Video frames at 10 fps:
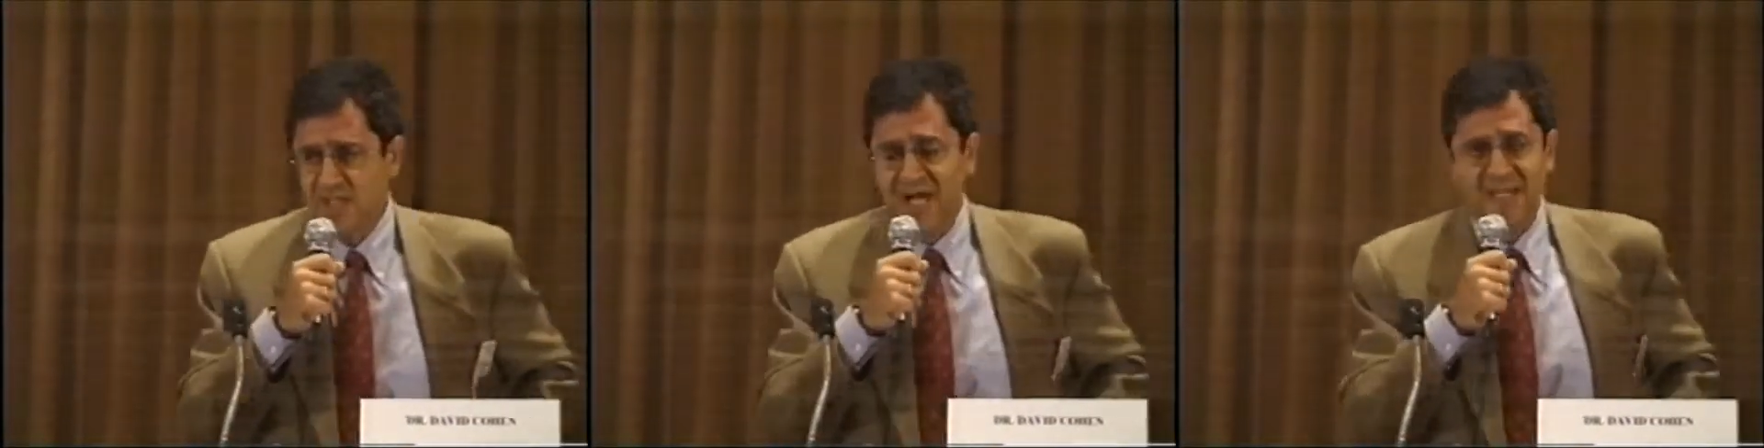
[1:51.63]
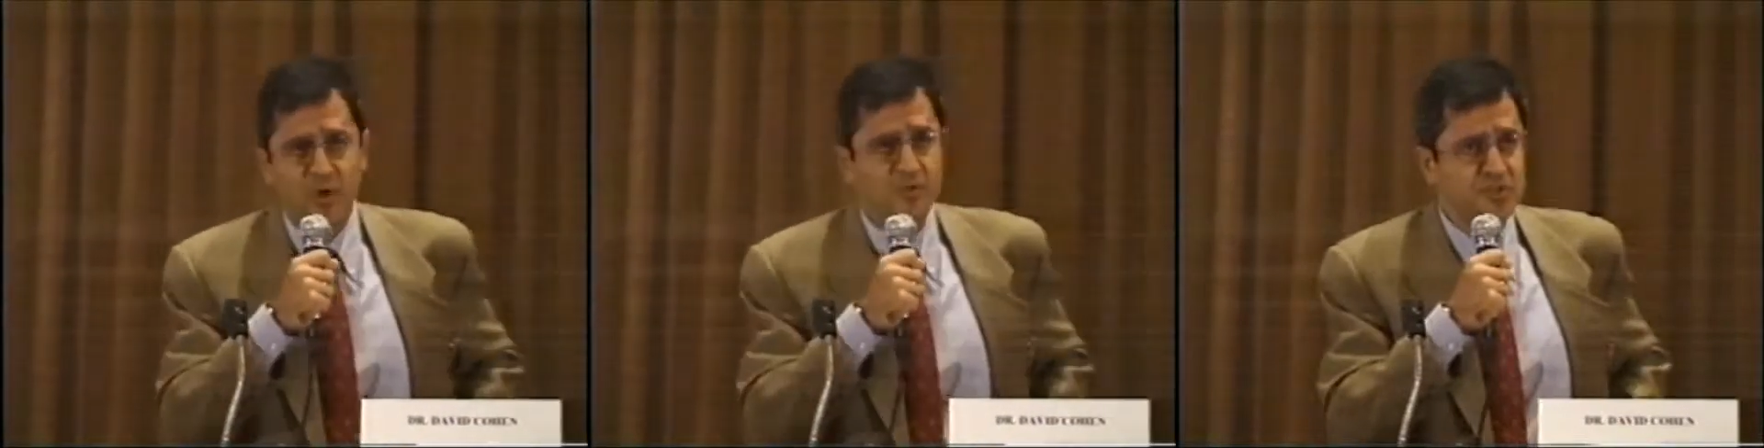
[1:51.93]

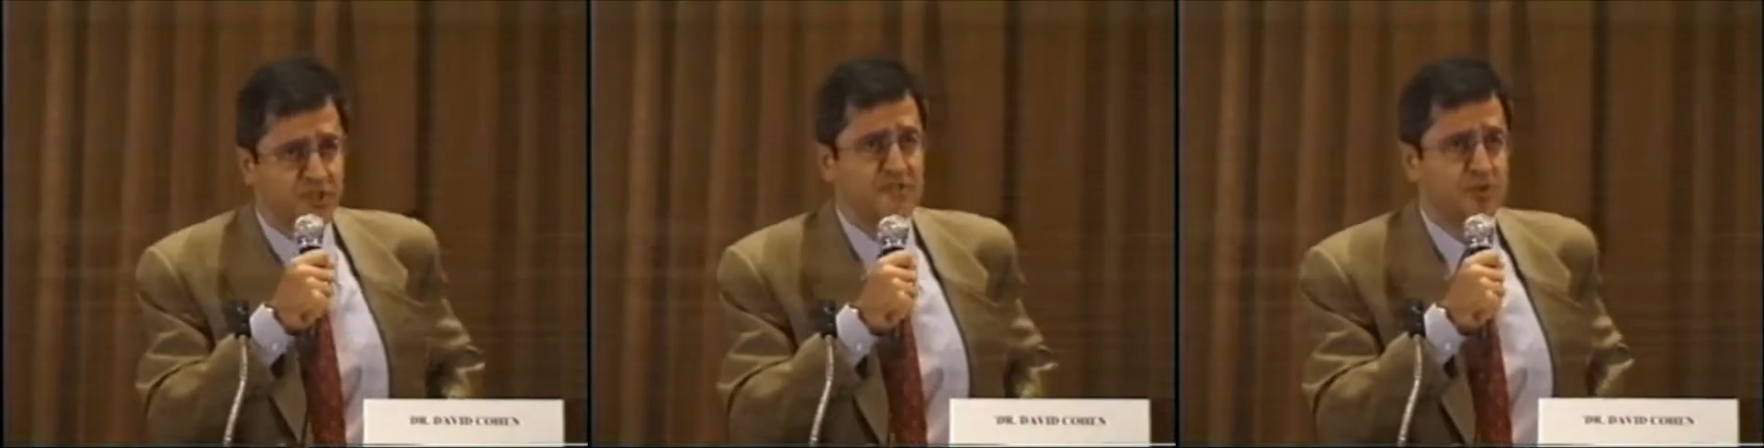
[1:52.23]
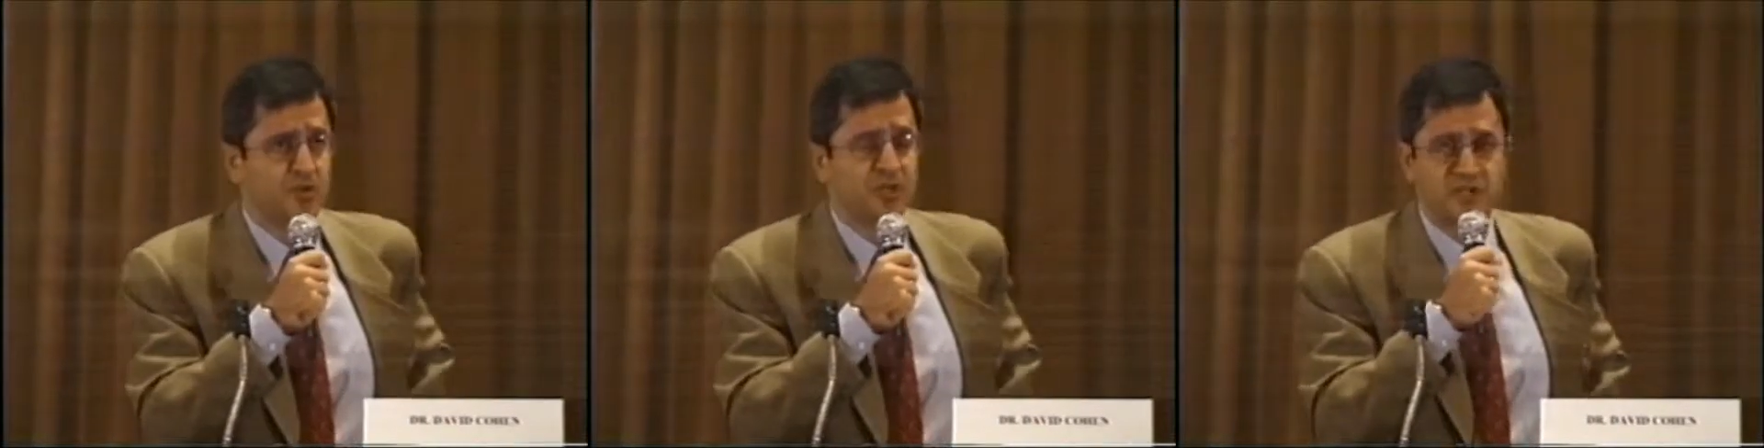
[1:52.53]
I don't just
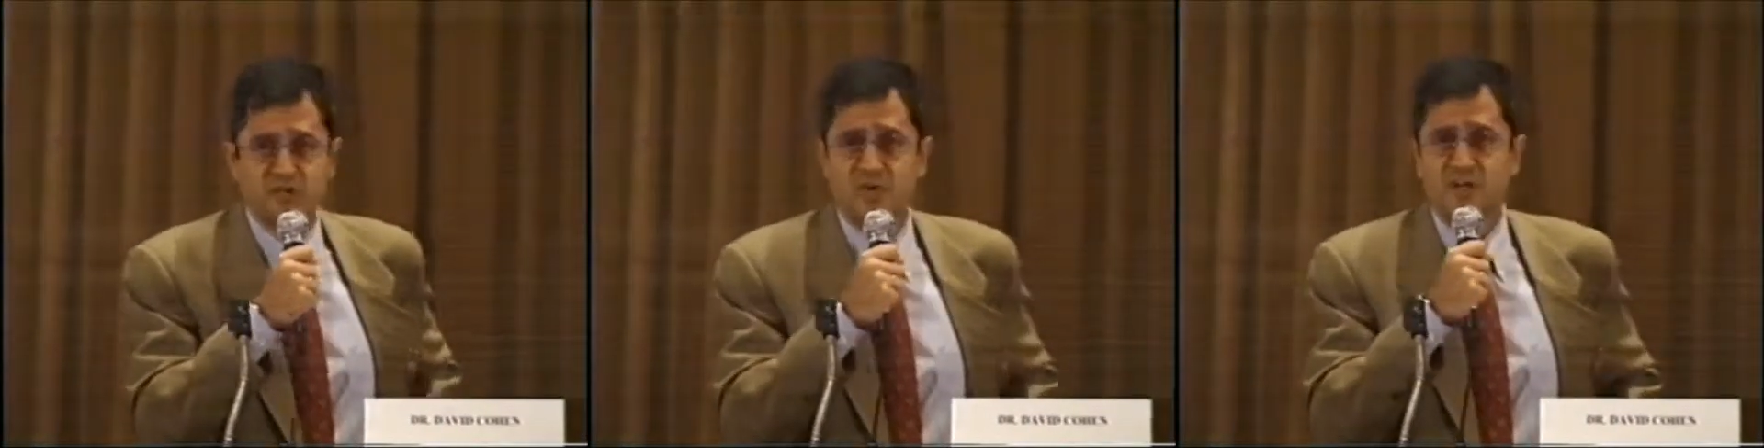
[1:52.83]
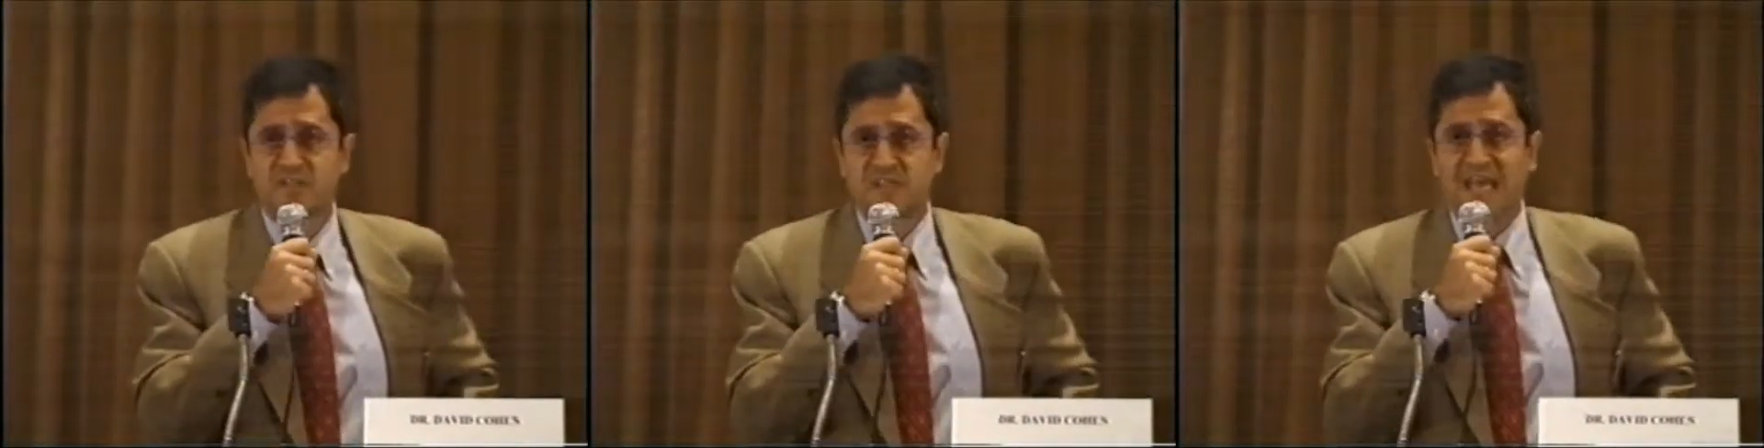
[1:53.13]
look at
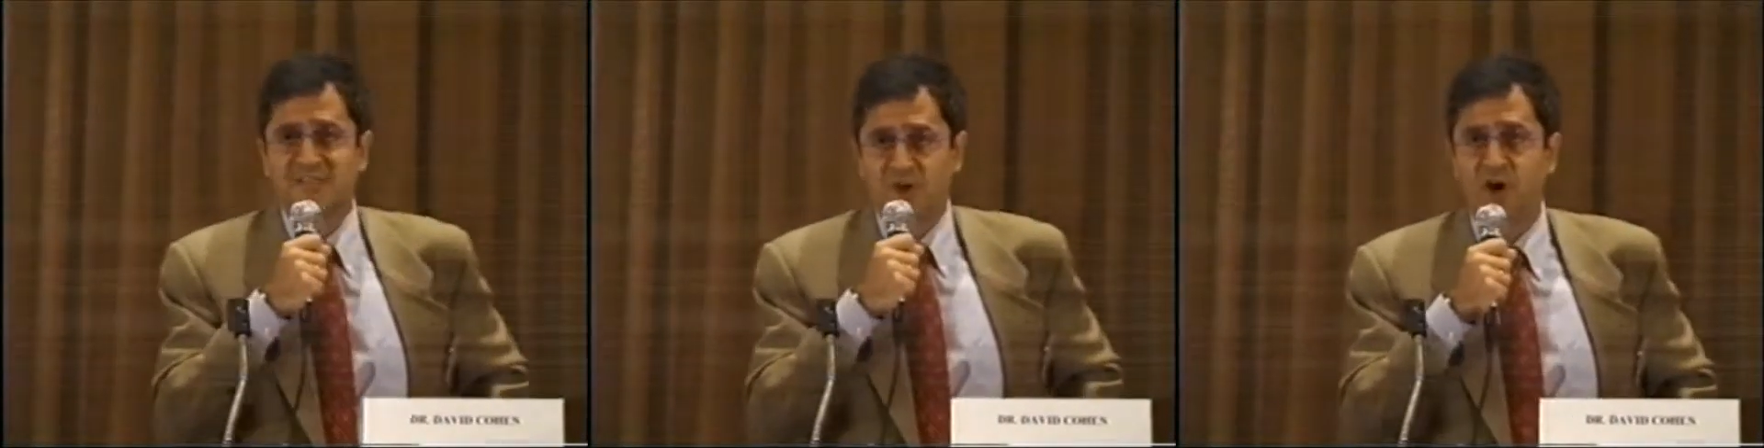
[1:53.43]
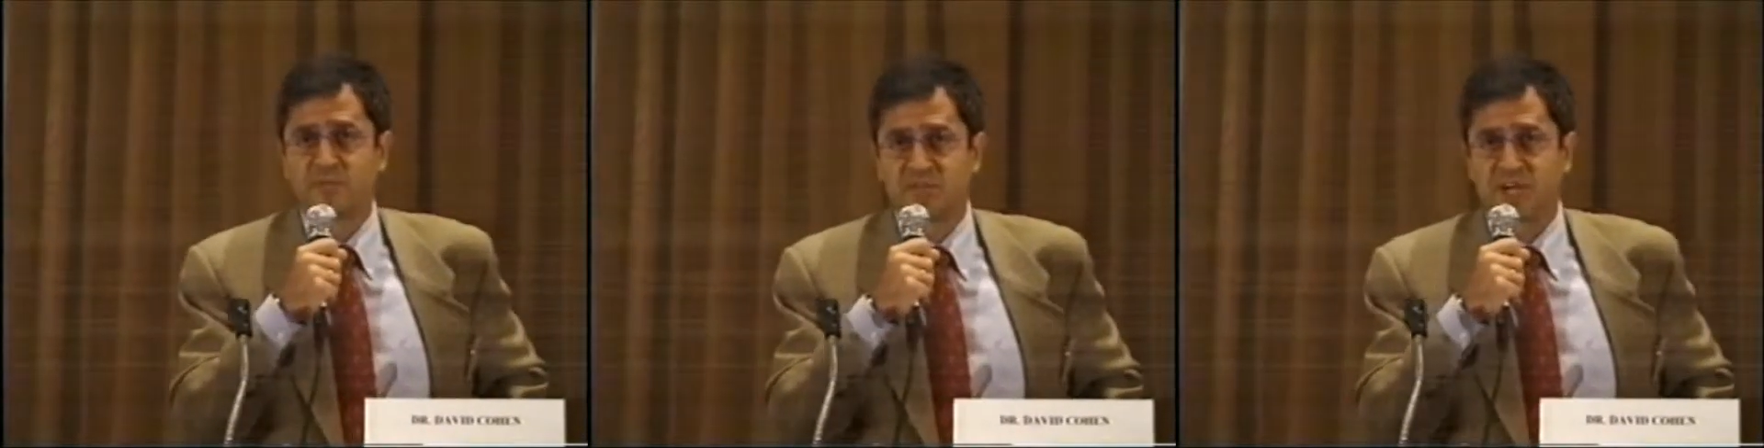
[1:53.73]
drugs as
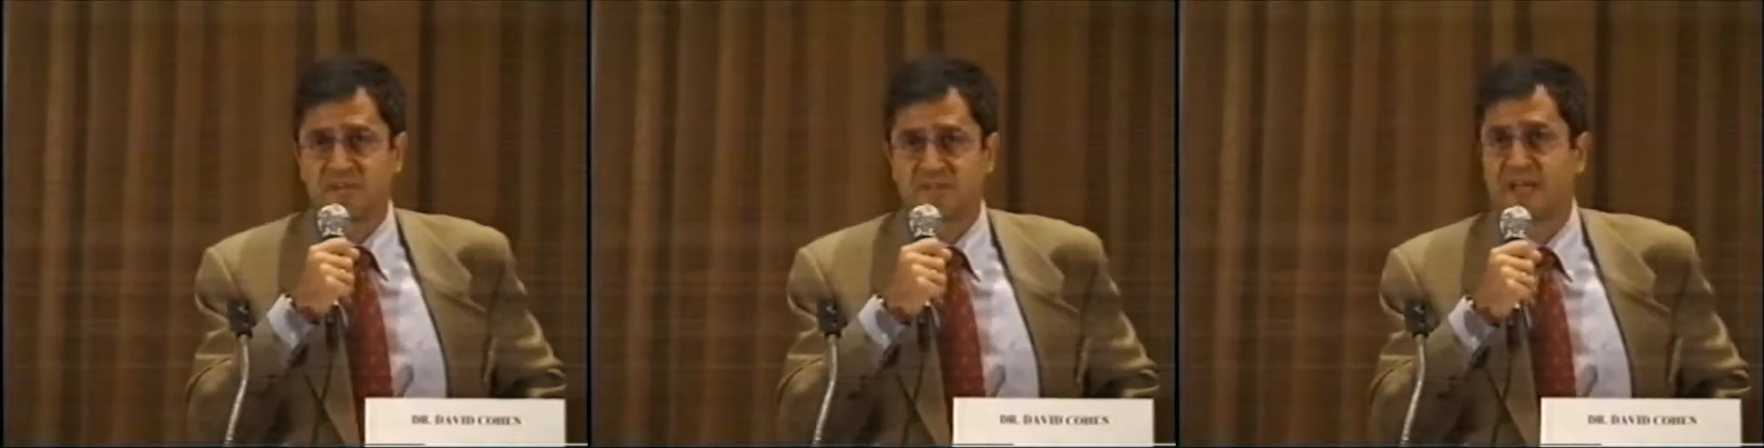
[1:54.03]
objects.